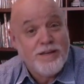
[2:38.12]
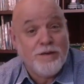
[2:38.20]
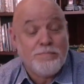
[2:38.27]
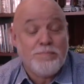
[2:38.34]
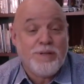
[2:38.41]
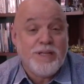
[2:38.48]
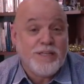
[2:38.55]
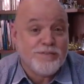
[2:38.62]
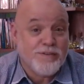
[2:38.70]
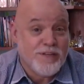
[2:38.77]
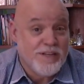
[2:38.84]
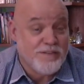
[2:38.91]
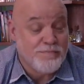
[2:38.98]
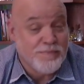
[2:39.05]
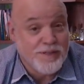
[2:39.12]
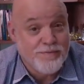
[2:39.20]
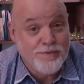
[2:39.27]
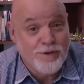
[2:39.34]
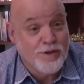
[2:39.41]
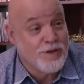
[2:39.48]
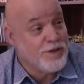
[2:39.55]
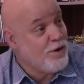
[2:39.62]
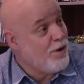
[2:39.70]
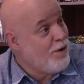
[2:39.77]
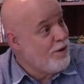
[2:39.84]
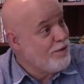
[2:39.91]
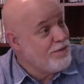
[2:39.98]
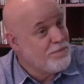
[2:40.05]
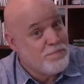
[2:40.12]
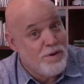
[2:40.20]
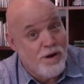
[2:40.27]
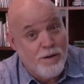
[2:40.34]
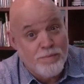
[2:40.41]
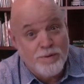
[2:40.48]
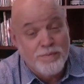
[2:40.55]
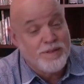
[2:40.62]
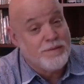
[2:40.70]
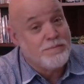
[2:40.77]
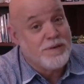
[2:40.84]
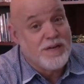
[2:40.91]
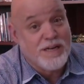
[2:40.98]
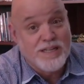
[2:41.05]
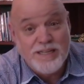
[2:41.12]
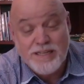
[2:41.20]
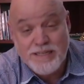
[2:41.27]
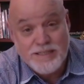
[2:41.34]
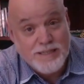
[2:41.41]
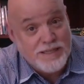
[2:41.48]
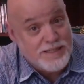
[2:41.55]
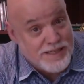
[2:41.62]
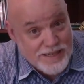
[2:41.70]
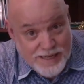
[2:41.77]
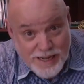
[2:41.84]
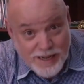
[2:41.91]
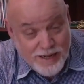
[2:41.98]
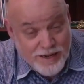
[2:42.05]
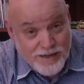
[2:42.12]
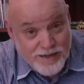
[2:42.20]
Now, please forgive me. If you look at all the problem in the Middle East today,